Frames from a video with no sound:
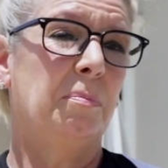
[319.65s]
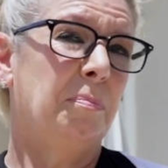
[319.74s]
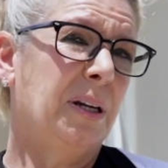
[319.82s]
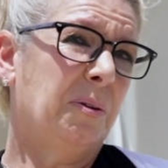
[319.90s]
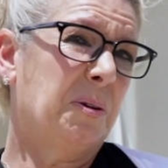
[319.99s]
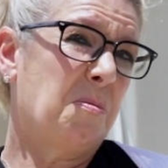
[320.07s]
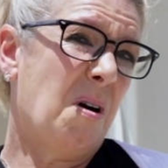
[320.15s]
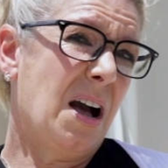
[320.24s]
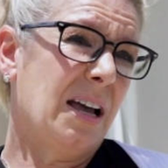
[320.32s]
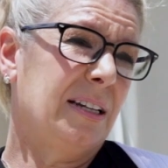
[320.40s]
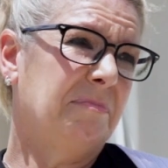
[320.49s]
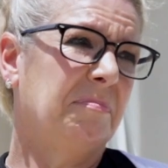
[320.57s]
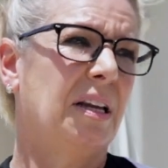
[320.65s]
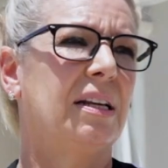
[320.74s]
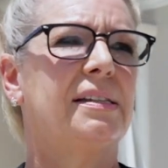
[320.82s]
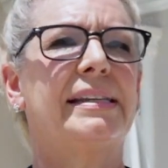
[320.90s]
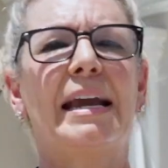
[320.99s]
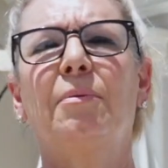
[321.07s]
beer and wine,
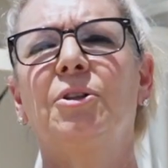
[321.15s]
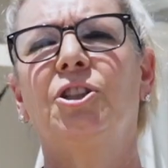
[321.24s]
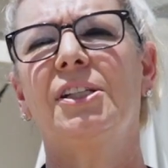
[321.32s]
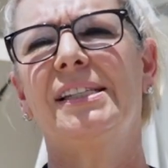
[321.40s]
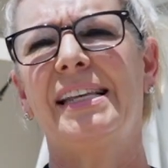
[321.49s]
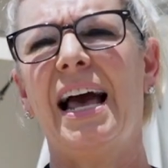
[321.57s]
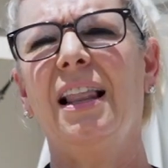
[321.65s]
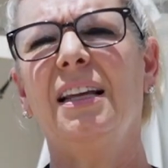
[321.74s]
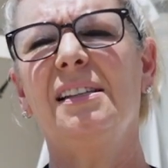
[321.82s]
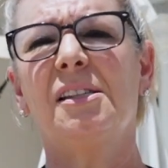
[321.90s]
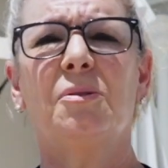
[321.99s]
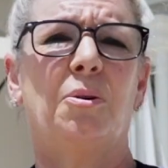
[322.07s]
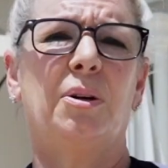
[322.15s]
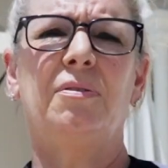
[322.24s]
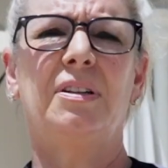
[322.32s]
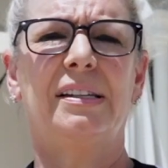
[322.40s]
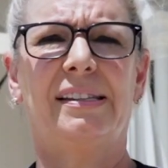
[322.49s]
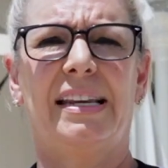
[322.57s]
sandwiches, salads, or
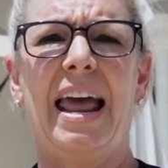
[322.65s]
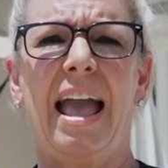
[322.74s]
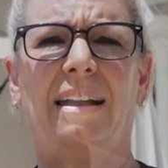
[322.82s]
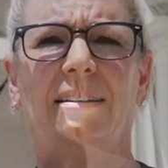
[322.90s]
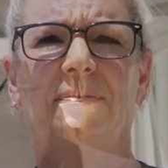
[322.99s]
even a snack.